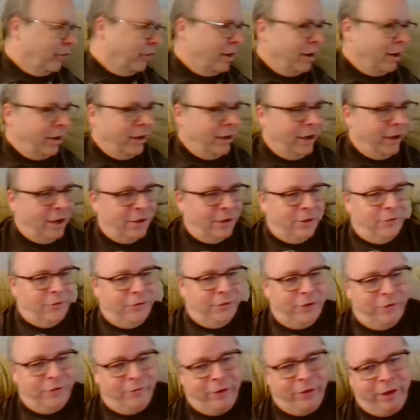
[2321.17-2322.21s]
gotten down. Let's
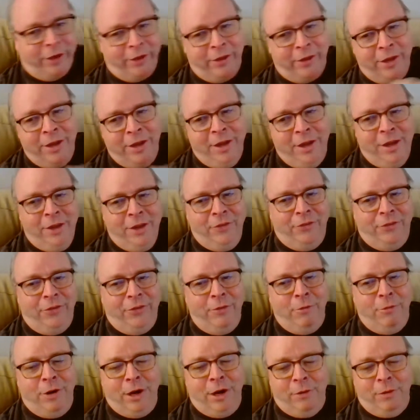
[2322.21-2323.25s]
see if I can see
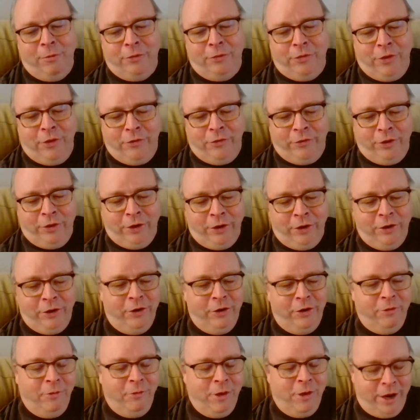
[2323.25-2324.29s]
what I was listening
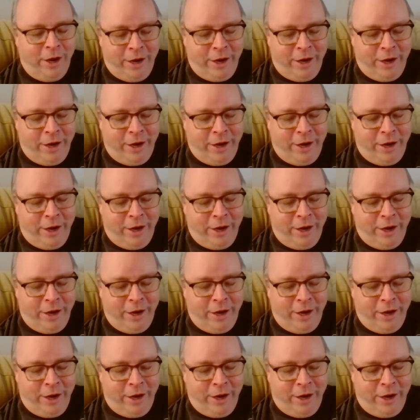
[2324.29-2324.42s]
to